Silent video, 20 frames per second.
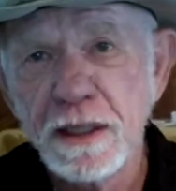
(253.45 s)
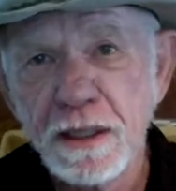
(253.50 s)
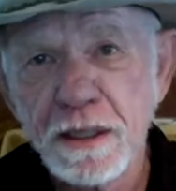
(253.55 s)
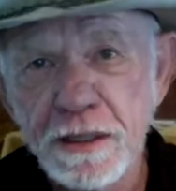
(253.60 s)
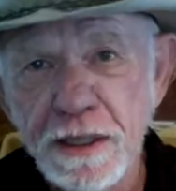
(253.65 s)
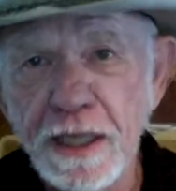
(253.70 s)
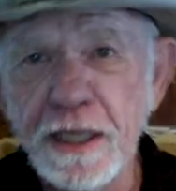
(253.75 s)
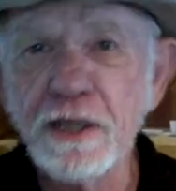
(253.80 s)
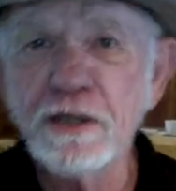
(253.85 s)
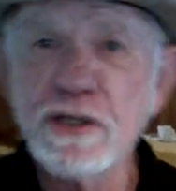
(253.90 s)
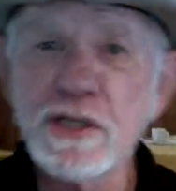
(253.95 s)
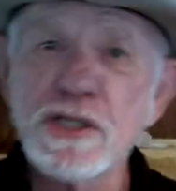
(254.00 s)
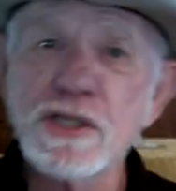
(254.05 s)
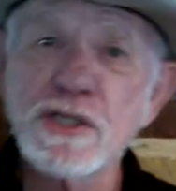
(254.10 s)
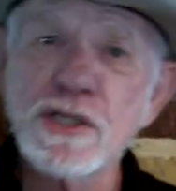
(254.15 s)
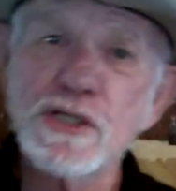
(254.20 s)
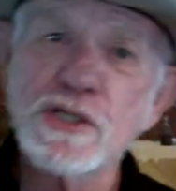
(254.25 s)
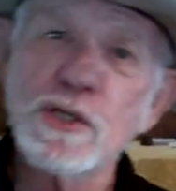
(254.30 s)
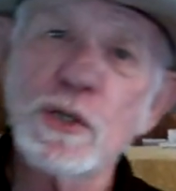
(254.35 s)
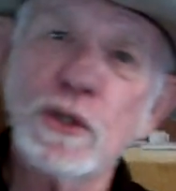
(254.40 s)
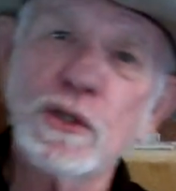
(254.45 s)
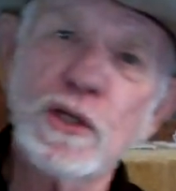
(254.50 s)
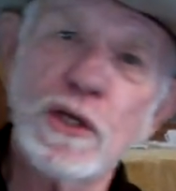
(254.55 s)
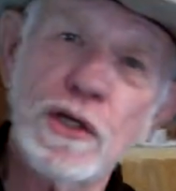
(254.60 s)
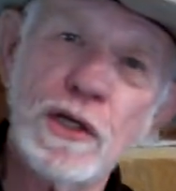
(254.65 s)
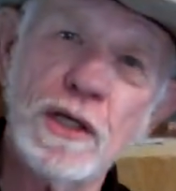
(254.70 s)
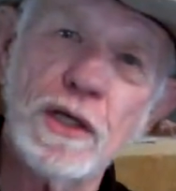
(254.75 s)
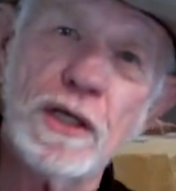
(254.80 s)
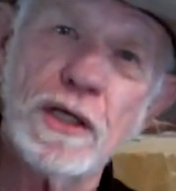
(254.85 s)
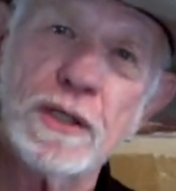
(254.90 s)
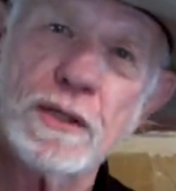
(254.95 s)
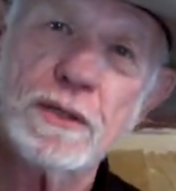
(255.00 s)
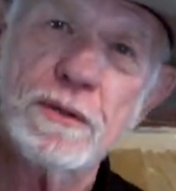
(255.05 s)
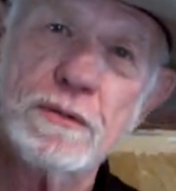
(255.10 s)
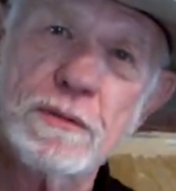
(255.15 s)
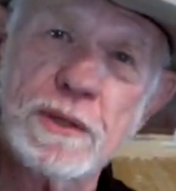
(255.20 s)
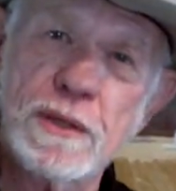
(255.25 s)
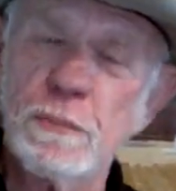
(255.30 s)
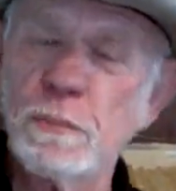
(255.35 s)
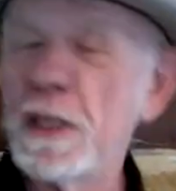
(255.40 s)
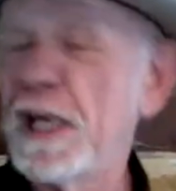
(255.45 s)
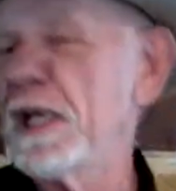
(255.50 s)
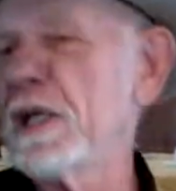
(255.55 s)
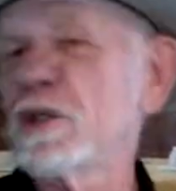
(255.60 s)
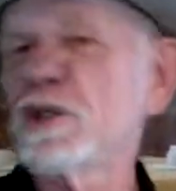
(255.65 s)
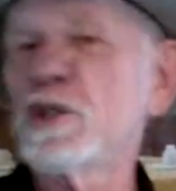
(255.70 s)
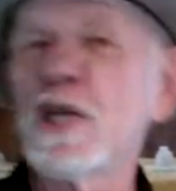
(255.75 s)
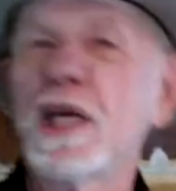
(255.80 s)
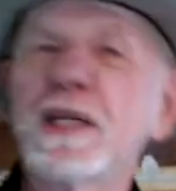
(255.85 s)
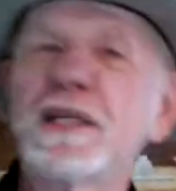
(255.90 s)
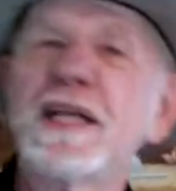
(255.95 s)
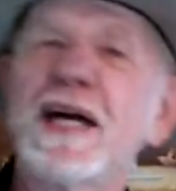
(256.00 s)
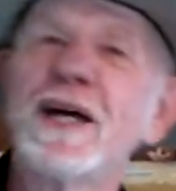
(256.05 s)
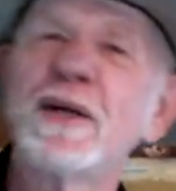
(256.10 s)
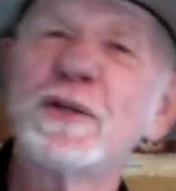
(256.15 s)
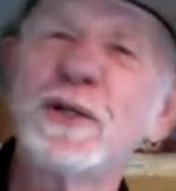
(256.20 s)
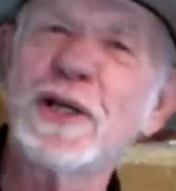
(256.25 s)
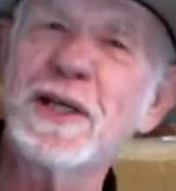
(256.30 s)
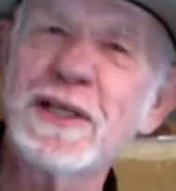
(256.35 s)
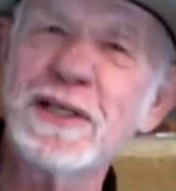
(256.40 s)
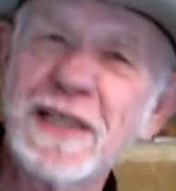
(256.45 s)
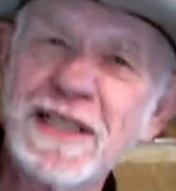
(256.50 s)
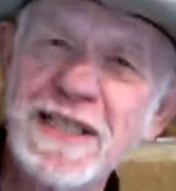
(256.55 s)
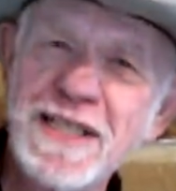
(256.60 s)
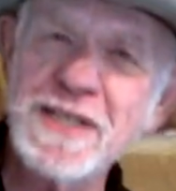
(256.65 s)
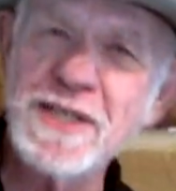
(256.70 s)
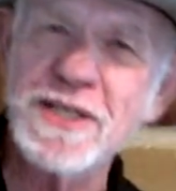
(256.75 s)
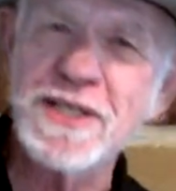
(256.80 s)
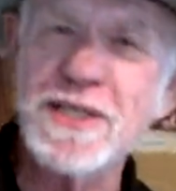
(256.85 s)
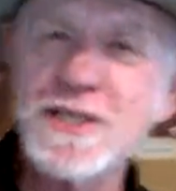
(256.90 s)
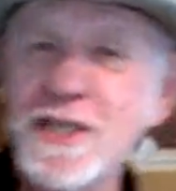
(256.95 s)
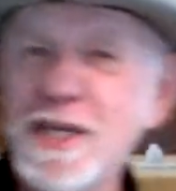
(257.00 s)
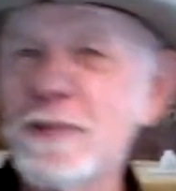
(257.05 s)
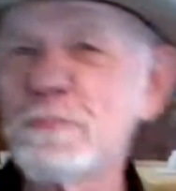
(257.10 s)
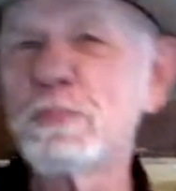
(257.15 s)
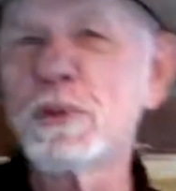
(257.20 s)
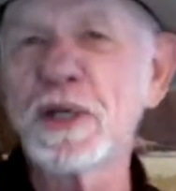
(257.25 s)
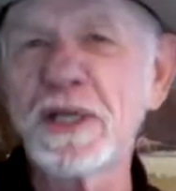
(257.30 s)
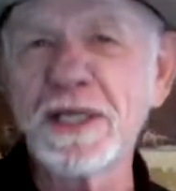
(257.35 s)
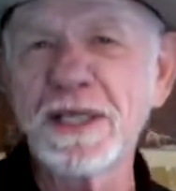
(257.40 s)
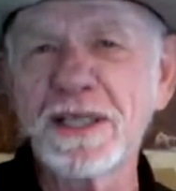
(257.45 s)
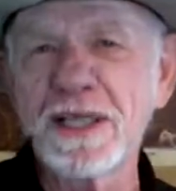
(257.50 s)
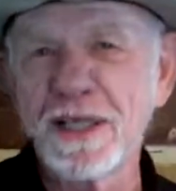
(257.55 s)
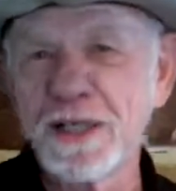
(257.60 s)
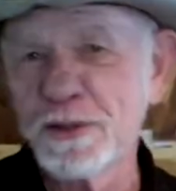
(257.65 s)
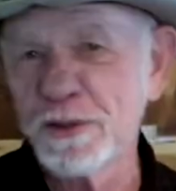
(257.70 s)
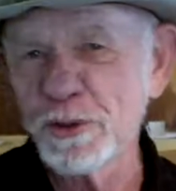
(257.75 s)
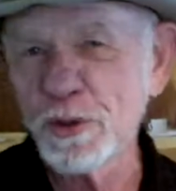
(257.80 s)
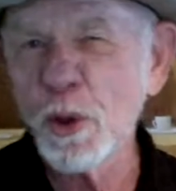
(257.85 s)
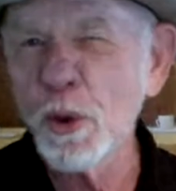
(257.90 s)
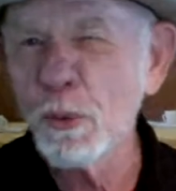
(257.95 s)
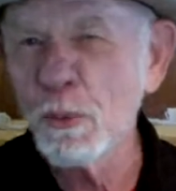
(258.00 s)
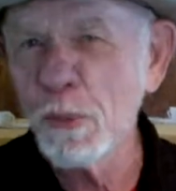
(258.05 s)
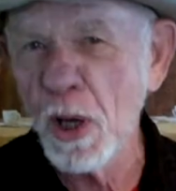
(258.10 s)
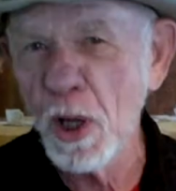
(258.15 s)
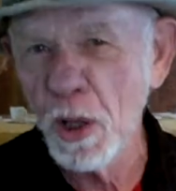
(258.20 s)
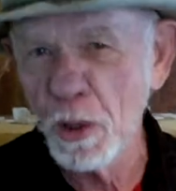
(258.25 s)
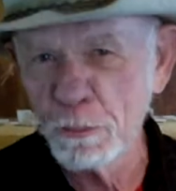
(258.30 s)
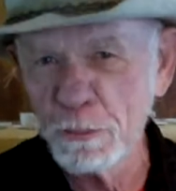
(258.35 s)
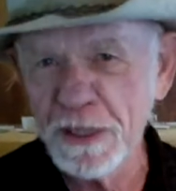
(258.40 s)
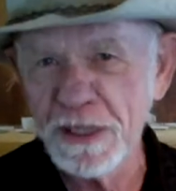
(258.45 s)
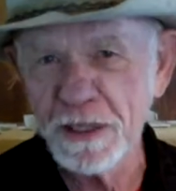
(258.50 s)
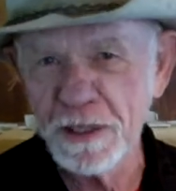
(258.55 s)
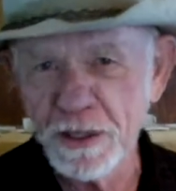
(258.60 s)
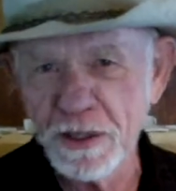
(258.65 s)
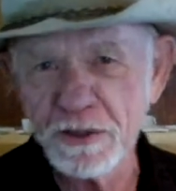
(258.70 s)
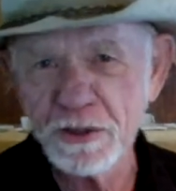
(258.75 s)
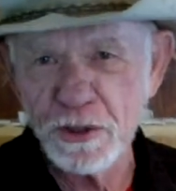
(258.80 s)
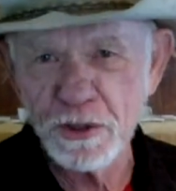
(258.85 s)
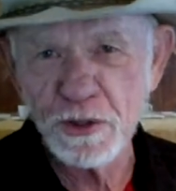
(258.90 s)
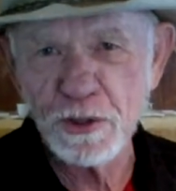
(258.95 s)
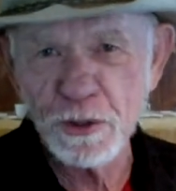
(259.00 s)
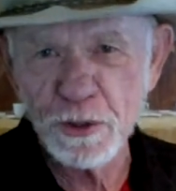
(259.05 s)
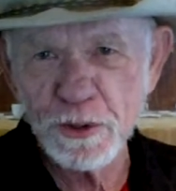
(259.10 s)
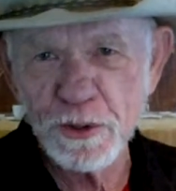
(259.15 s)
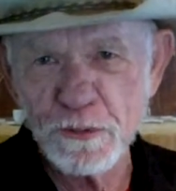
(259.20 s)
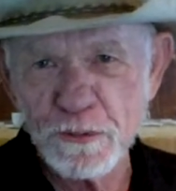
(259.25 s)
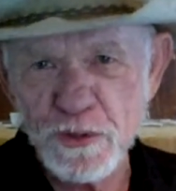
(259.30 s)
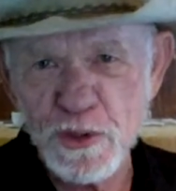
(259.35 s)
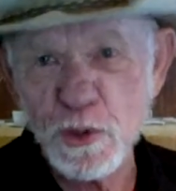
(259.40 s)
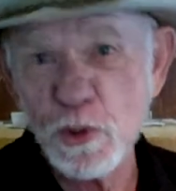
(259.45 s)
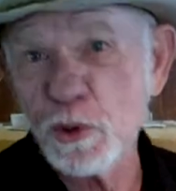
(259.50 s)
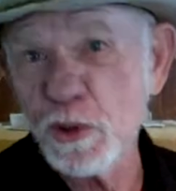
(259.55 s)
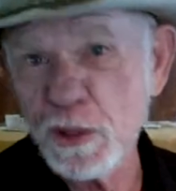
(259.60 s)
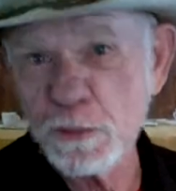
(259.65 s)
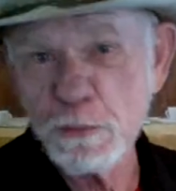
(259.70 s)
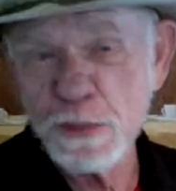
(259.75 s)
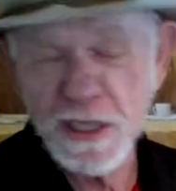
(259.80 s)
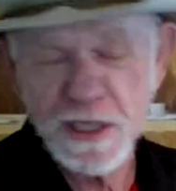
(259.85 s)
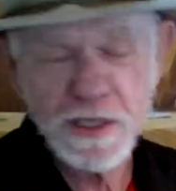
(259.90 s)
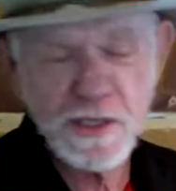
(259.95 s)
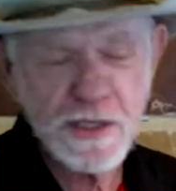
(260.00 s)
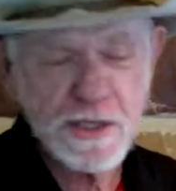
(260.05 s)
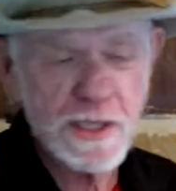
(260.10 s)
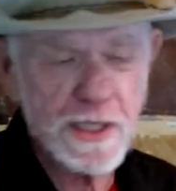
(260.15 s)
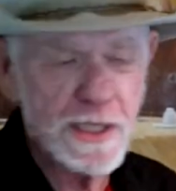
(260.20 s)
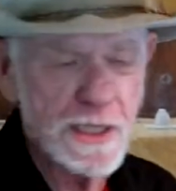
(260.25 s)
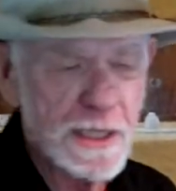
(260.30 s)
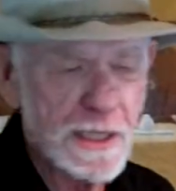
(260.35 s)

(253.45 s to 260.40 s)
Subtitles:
The Harrisons had sold their herd, and the bank shut down their lease, and Sid put in a low-ball bit on their herd of sorry beasts.